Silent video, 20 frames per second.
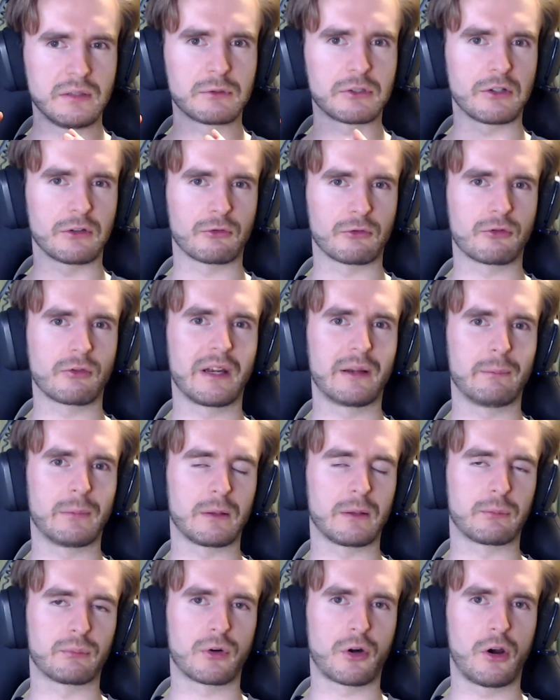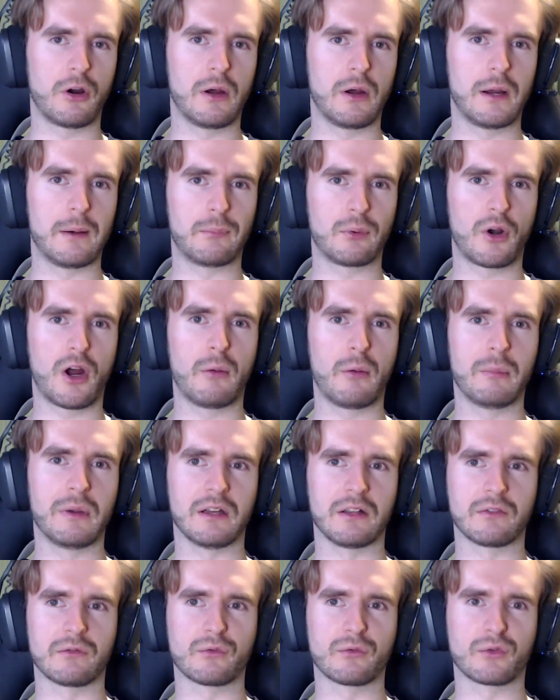incredibly
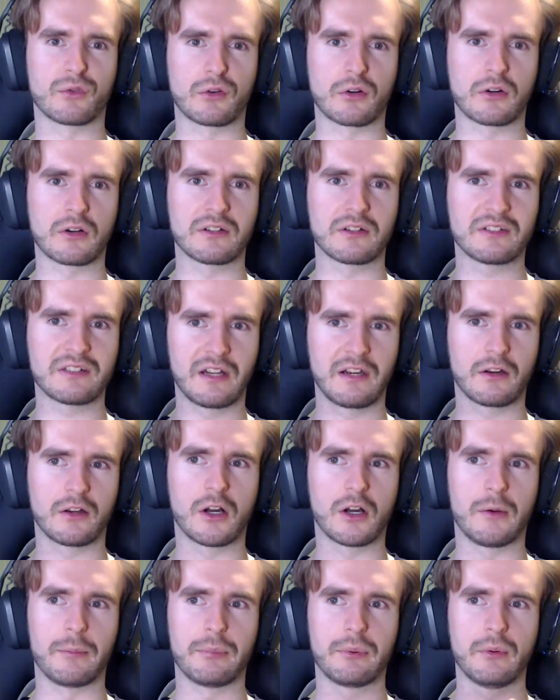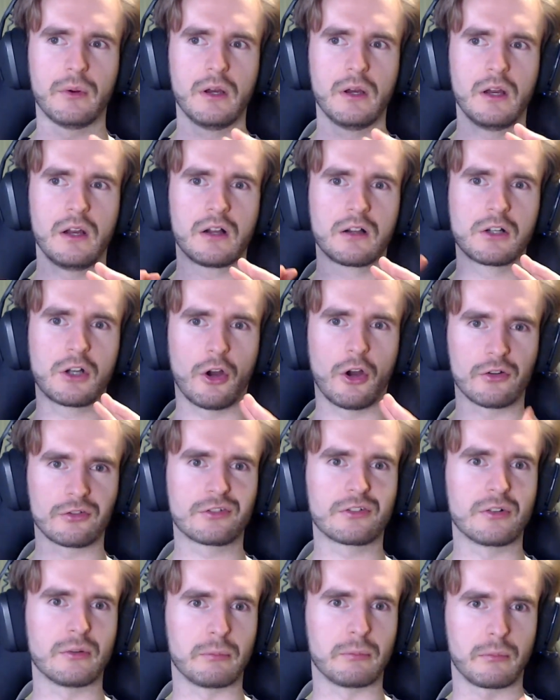prominent for setting up
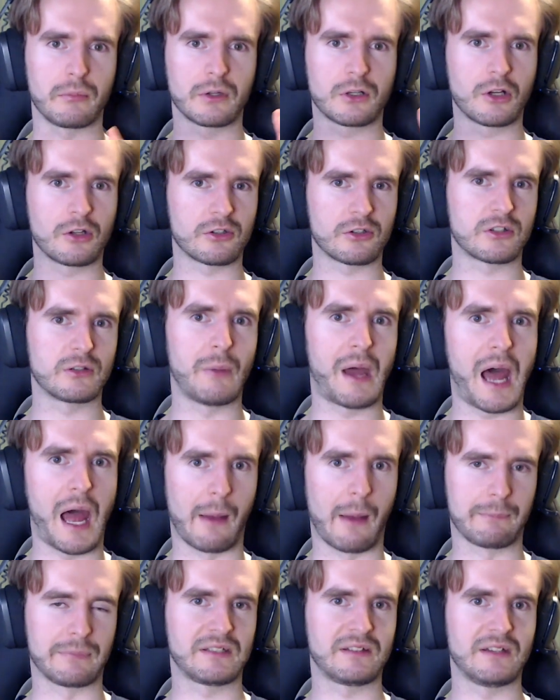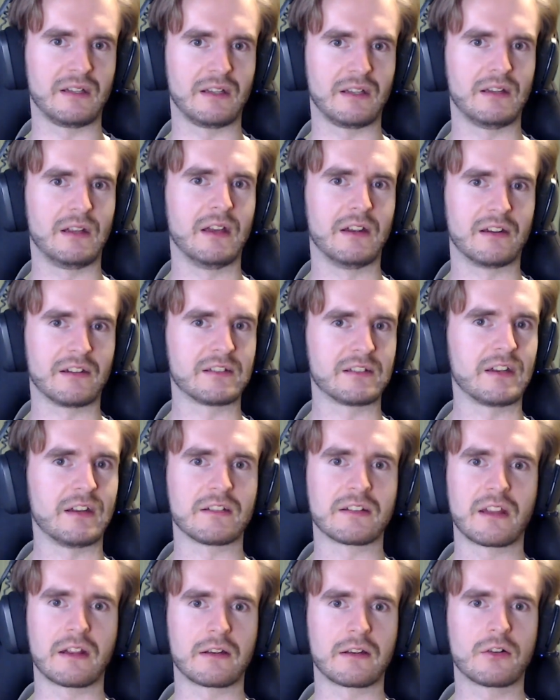custom apps, in a sense
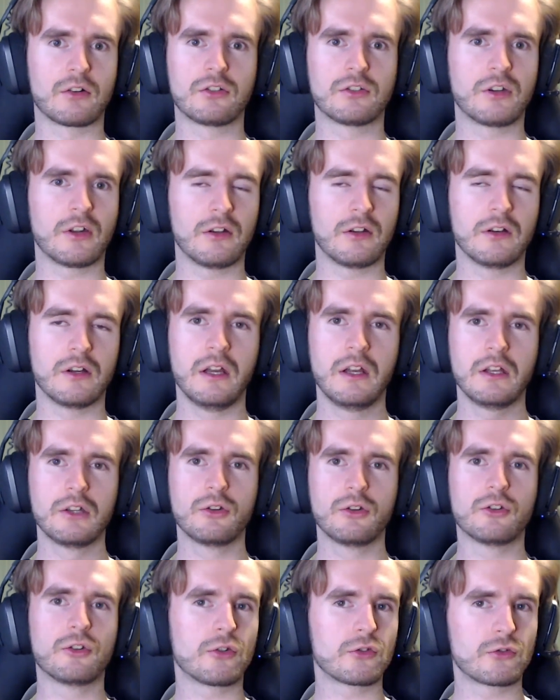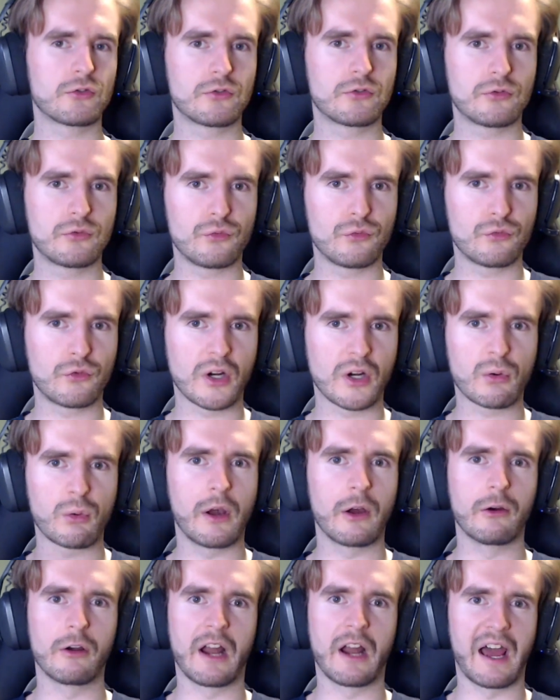that you don't
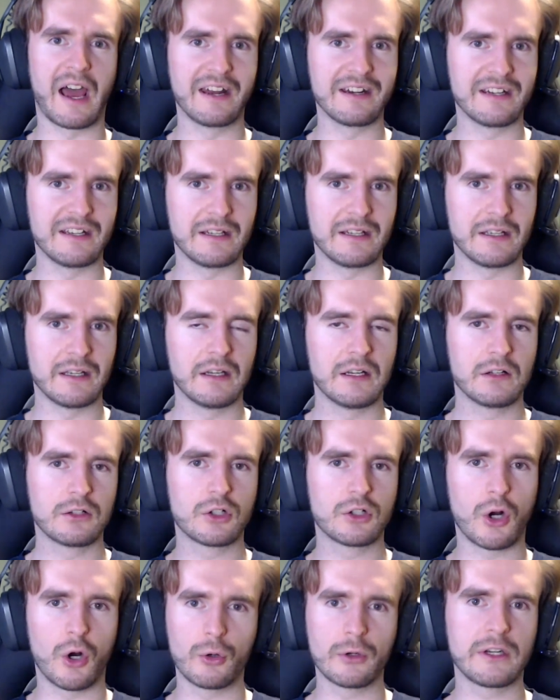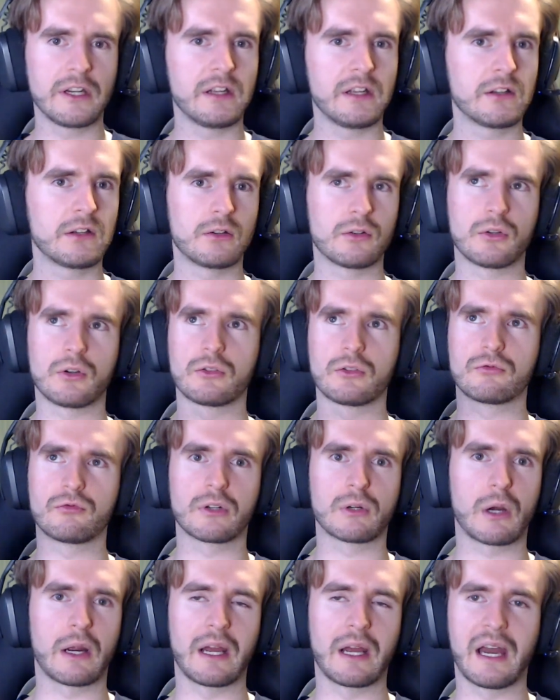require any coding, you don't
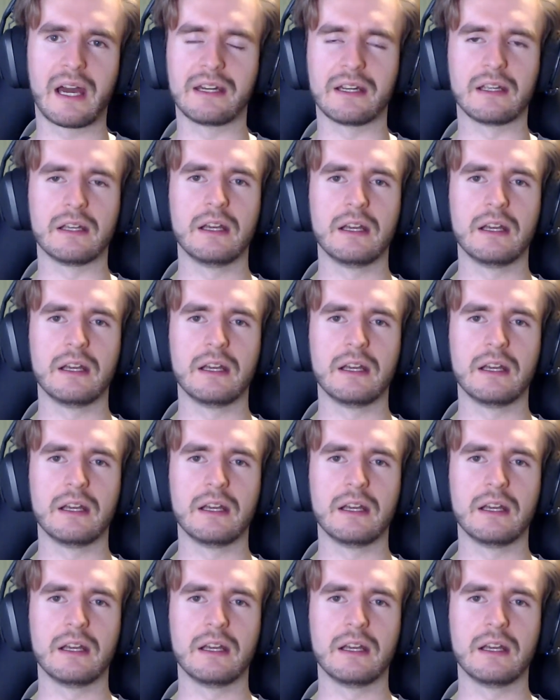require